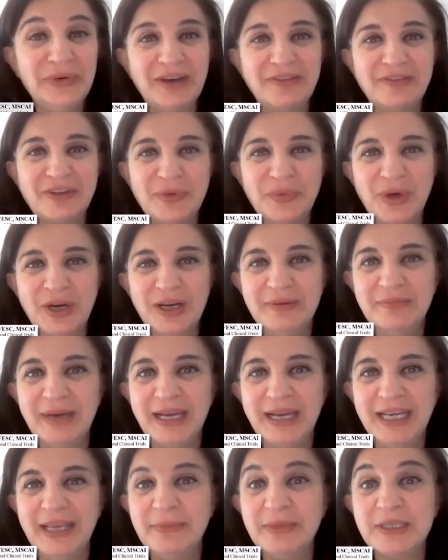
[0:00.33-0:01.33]
everyone.
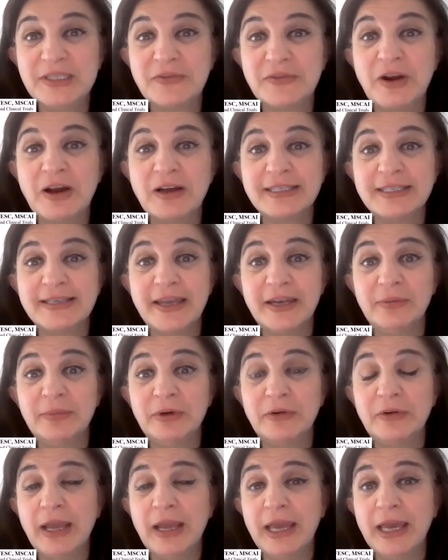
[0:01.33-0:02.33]
My name is Roxana
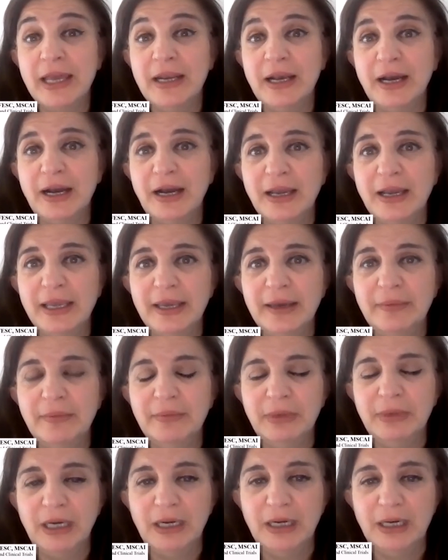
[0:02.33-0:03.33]
Mehran. I
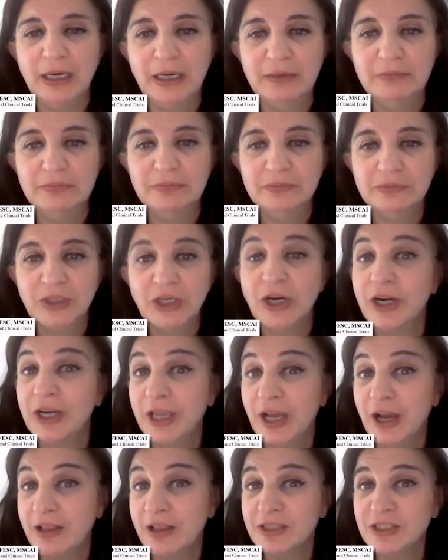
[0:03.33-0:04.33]
am um,
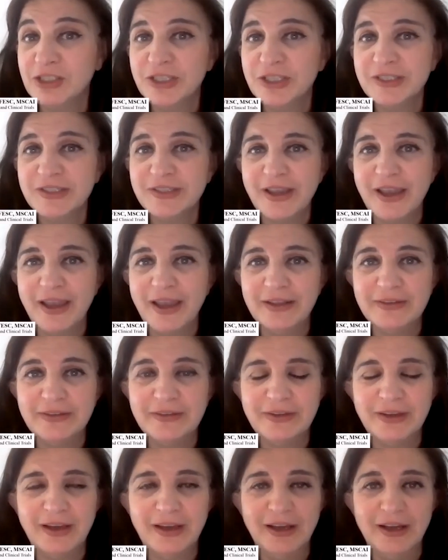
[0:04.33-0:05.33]
cardiologist
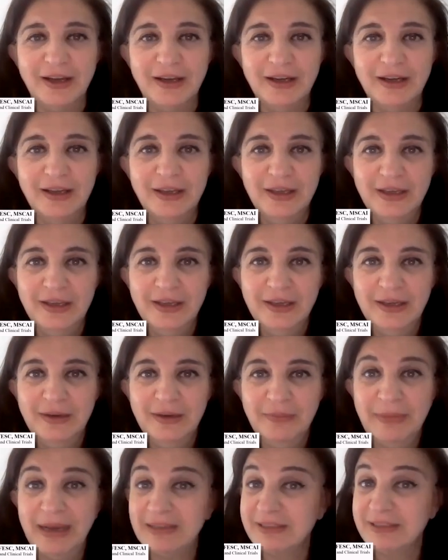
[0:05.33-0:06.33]
at uh,
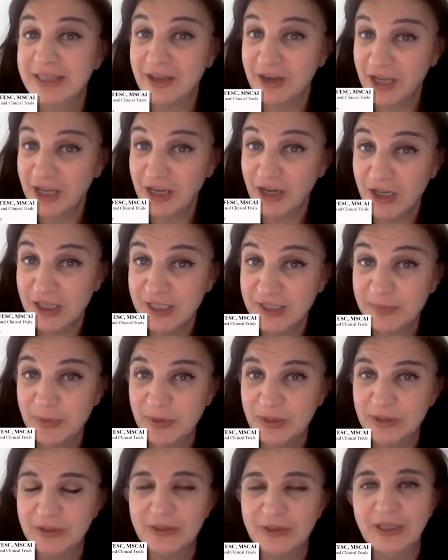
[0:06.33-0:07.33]
Mount Sinai
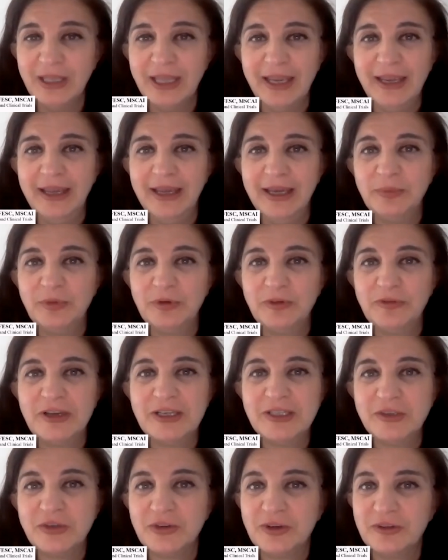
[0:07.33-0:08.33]
Hospital and
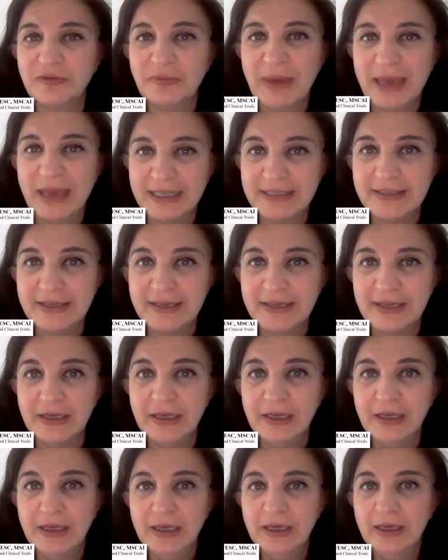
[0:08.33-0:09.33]
professor of
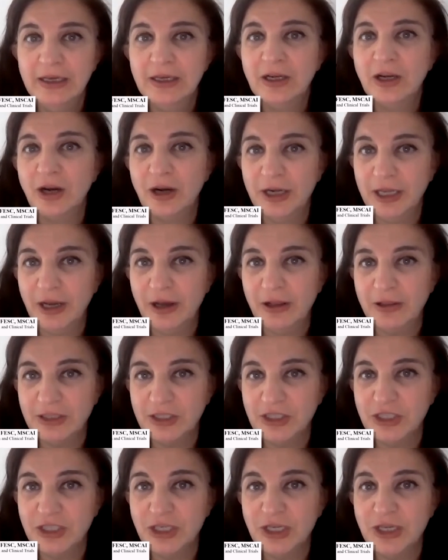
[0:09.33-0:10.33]
medicine,
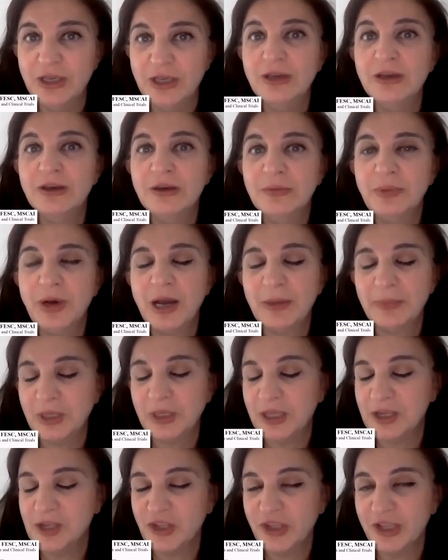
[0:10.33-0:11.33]
cardiology,
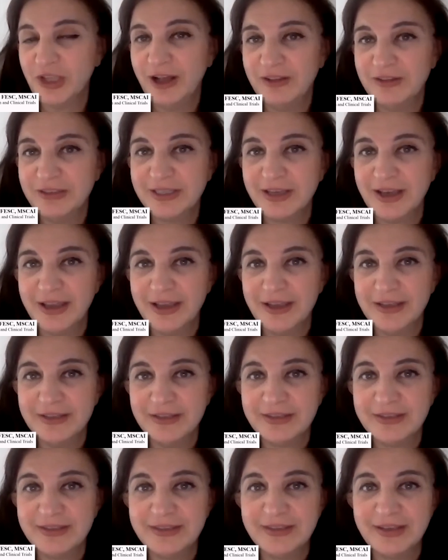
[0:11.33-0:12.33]
population health
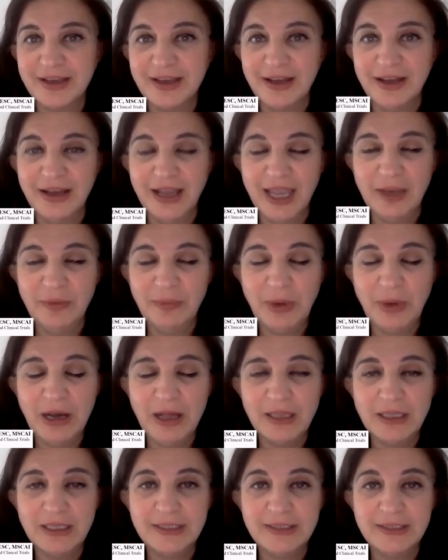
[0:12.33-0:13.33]
science, uh, and
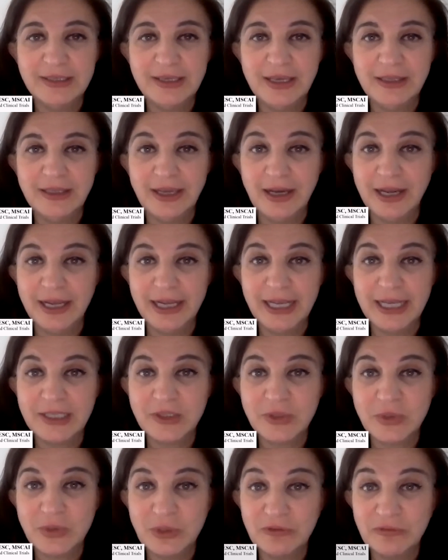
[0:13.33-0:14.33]
policy at the Icahn
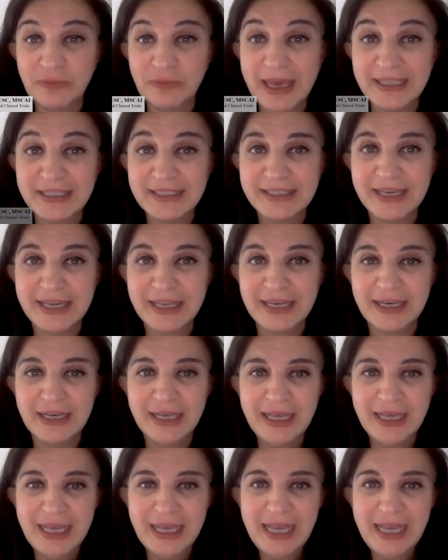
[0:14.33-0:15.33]
School of Medicine.